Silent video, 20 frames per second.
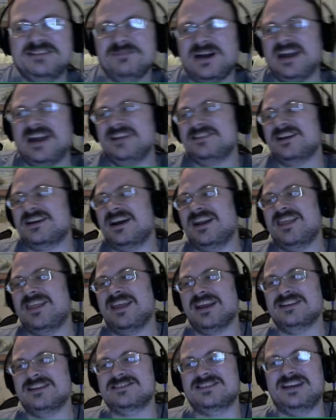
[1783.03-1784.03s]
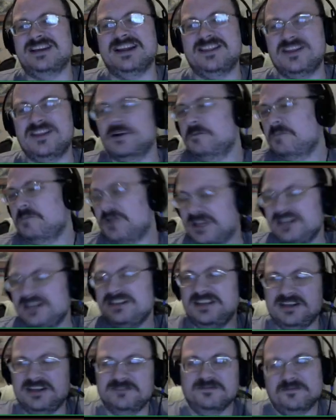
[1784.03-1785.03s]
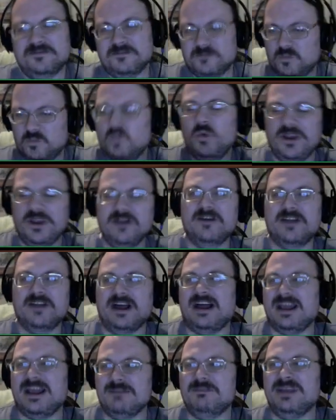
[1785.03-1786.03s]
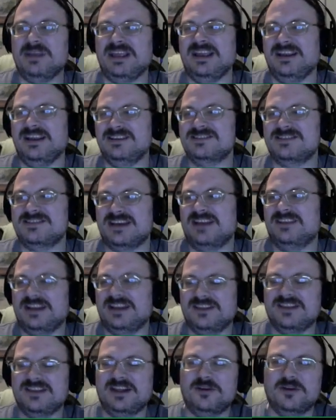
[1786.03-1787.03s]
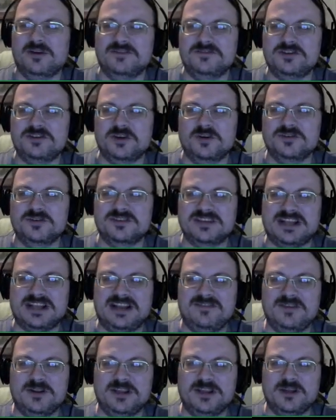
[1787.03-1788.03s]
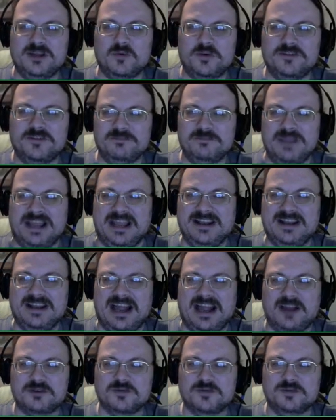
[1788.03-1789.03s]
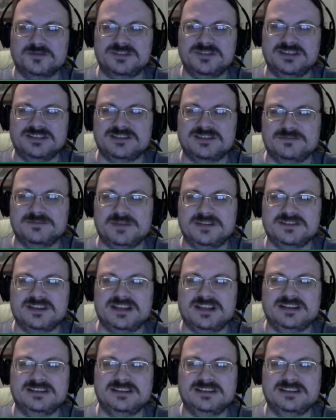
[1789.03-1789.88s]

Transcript: my entire thing is, like, there are plenty of weird IPs that like they could have chosen that I feel like would have made an actual decent Munchkin.